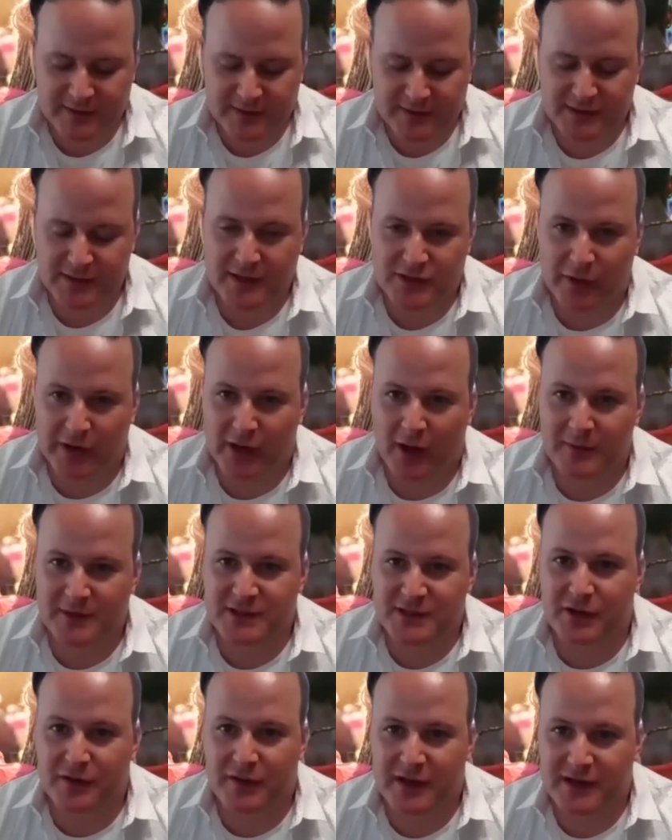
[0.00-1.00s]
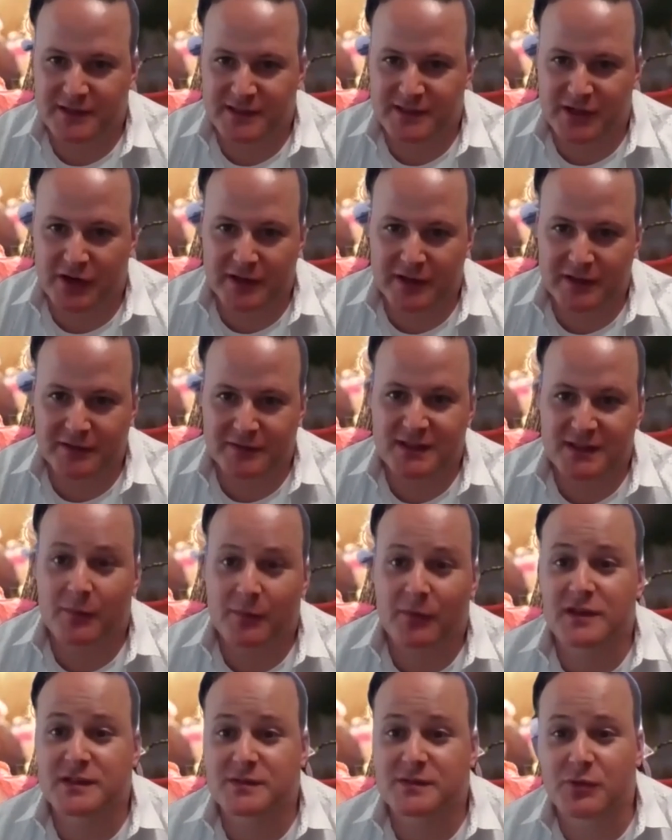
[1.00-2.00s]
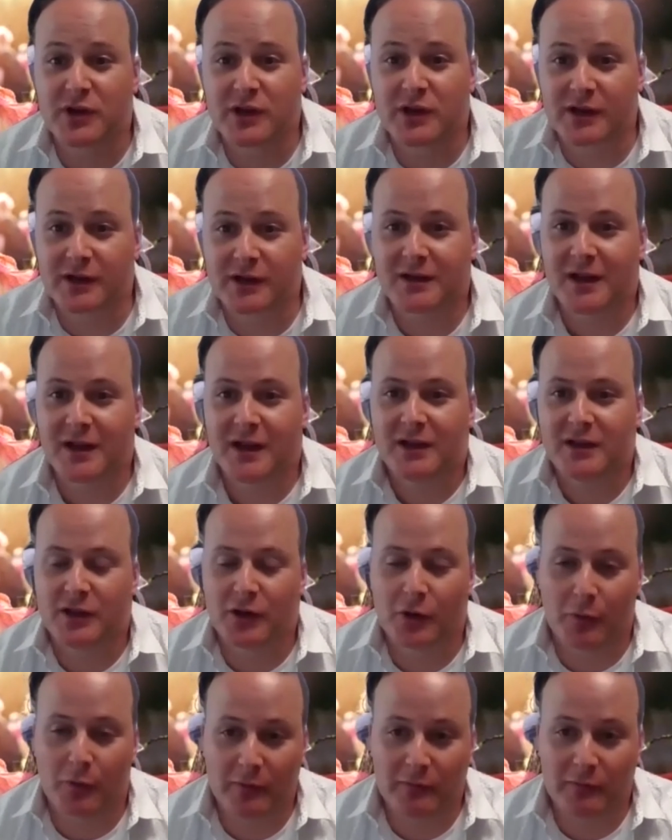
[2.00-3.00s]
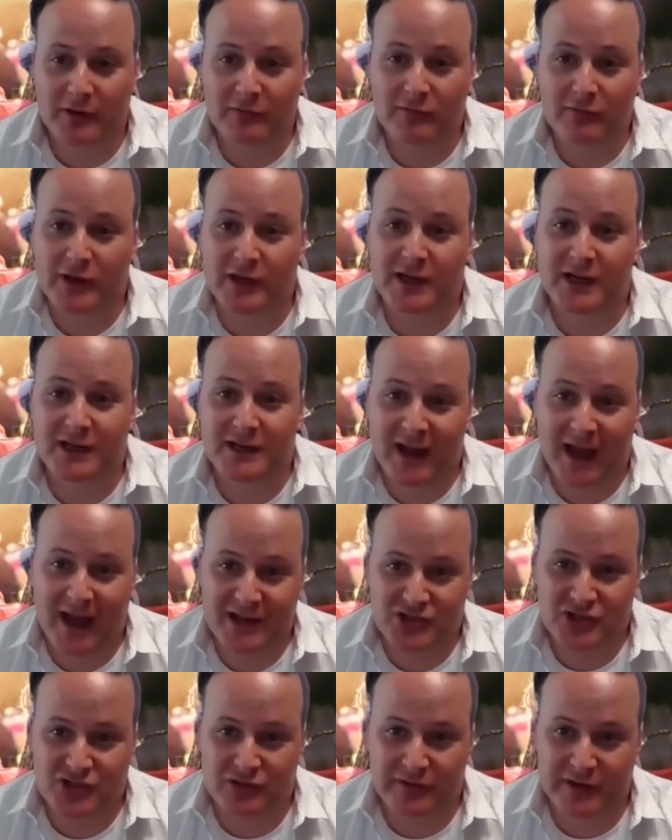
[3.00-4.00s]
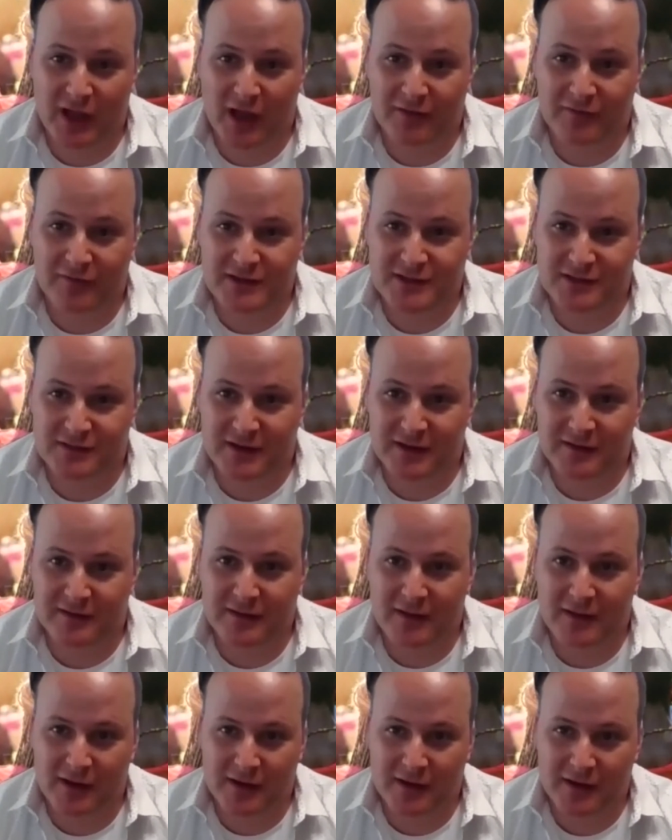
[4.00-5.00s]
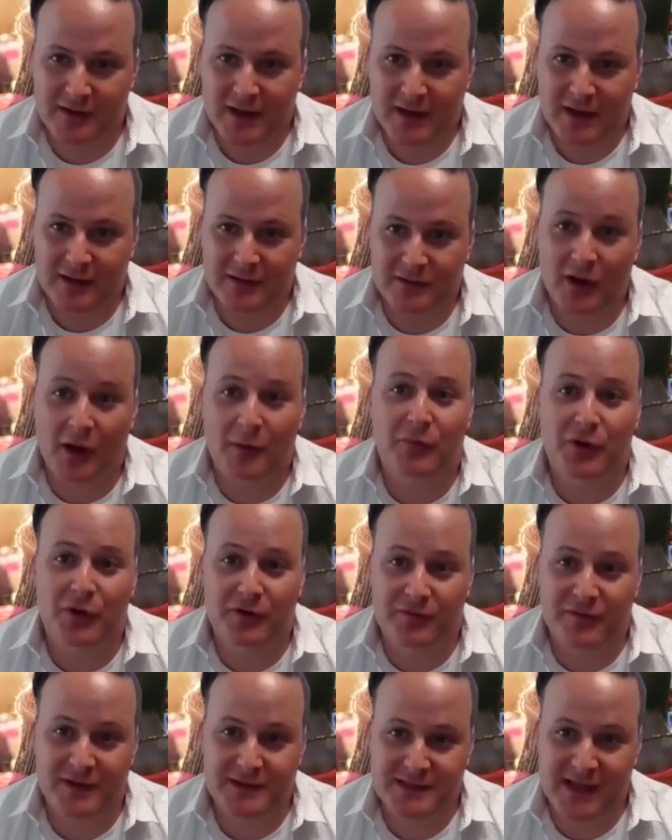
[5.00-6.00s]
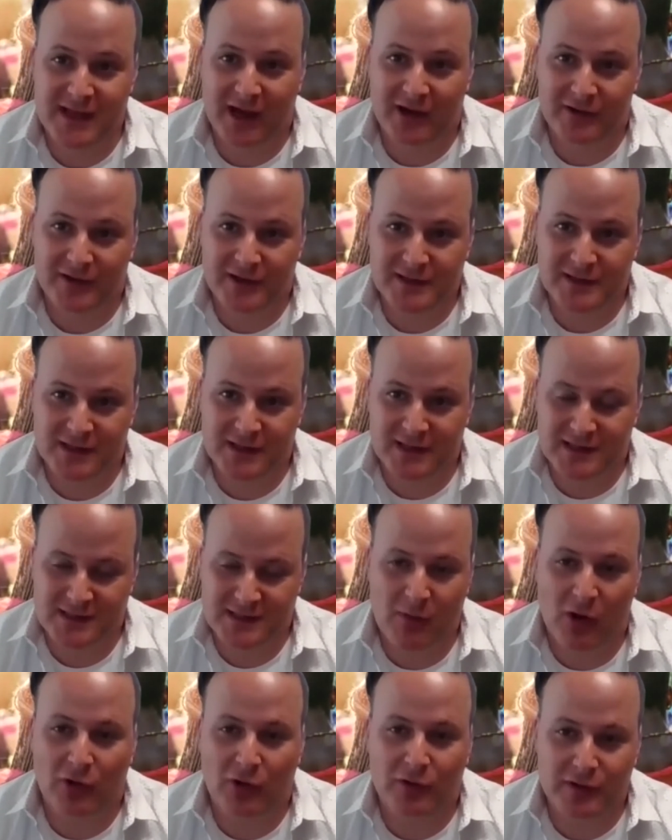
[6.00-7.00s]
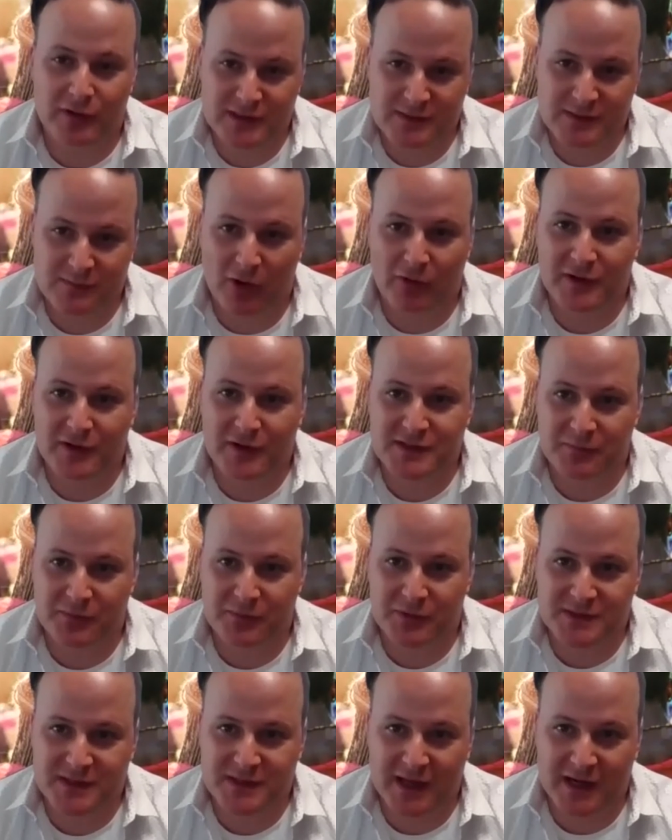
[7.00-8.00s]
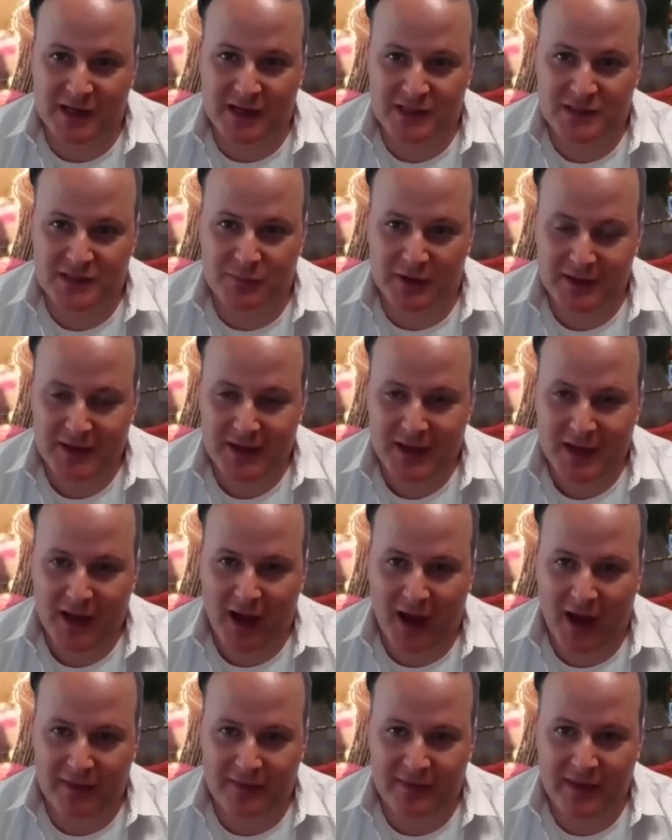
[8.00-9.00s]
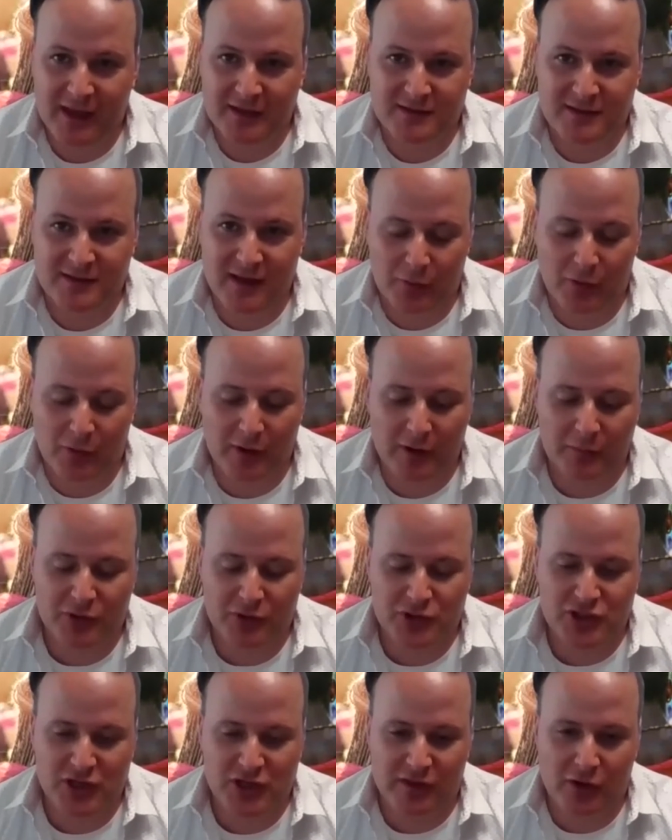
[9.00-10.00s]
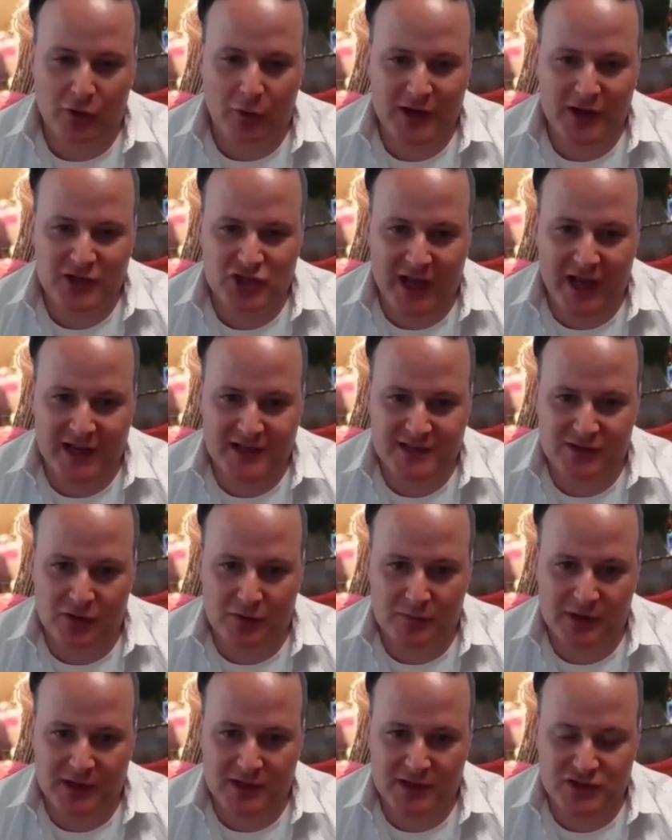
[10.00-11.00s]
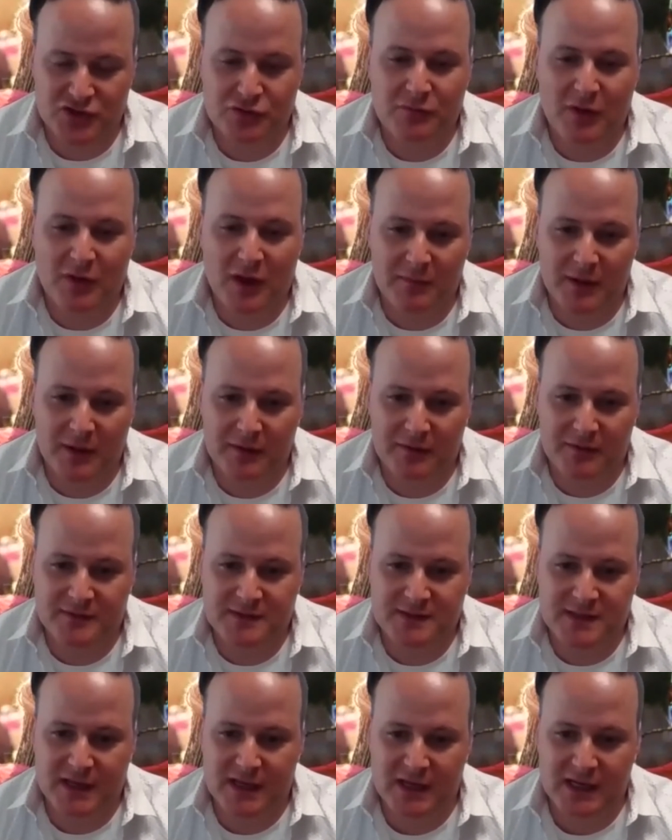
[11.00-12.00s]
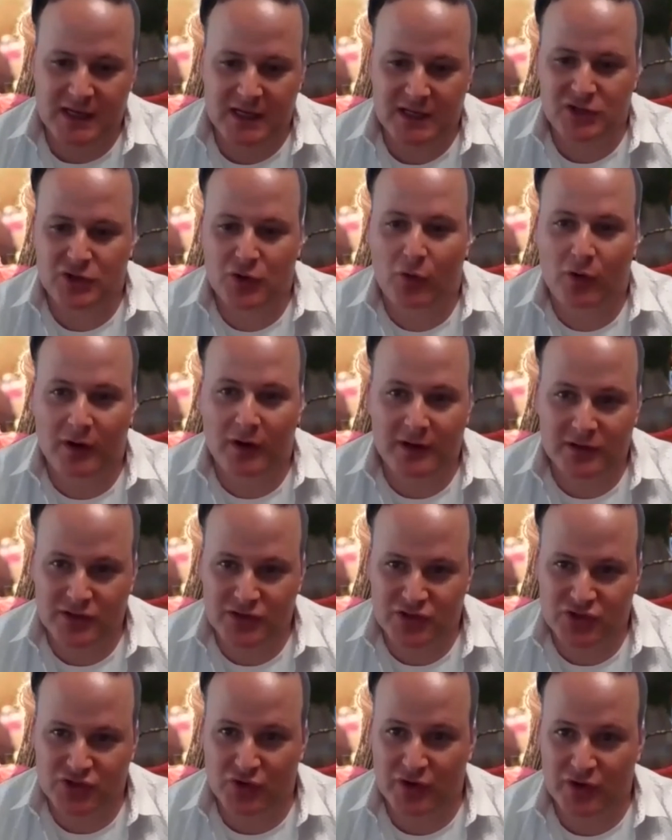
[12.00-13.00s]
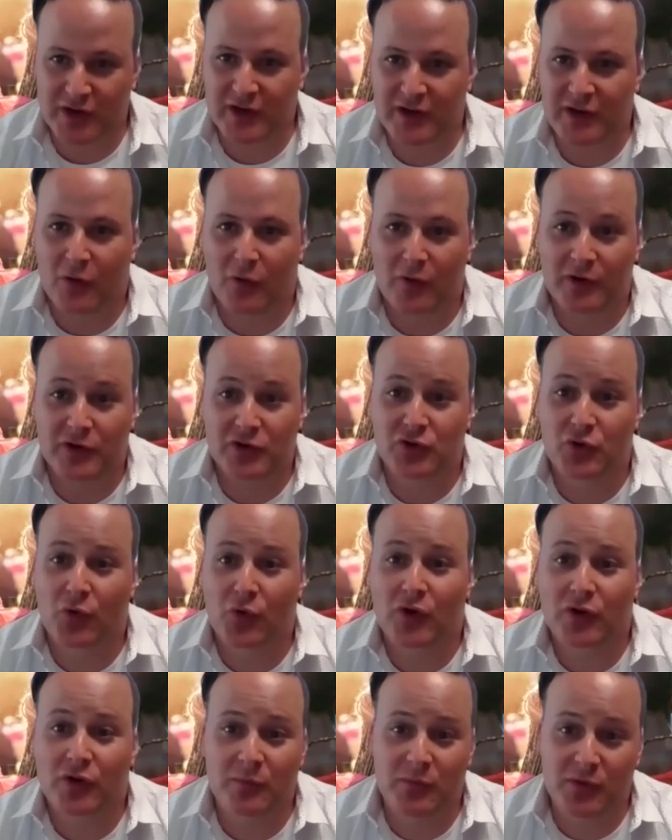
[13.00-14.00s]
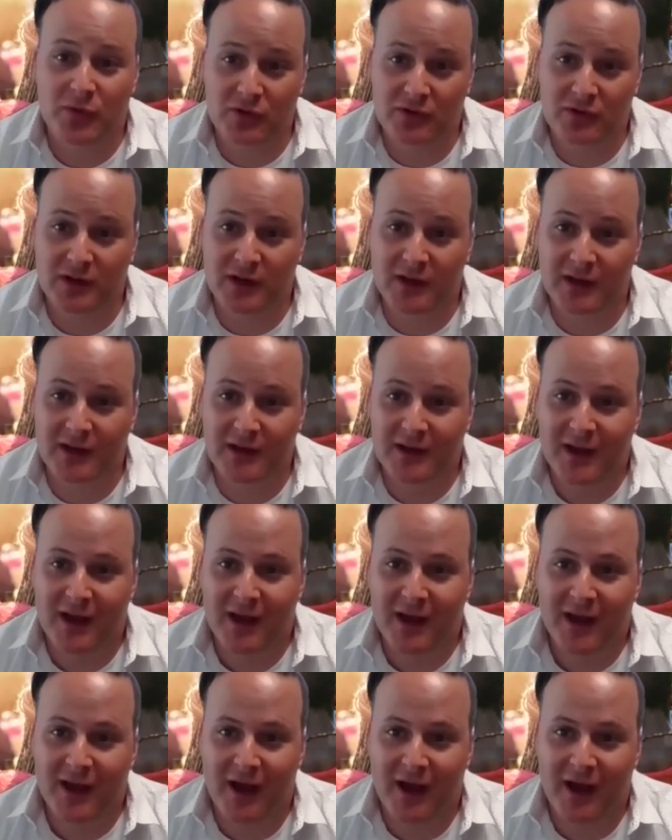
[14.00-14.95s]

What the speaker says: it's great commentary. Thanks, Sarah. And some of this being, when we look at it nationally, obviously the number of fatalities gets smaller and smaller as a percentage. But I think I really appreciate the question asker, because you may be seeing in your industry or in your community,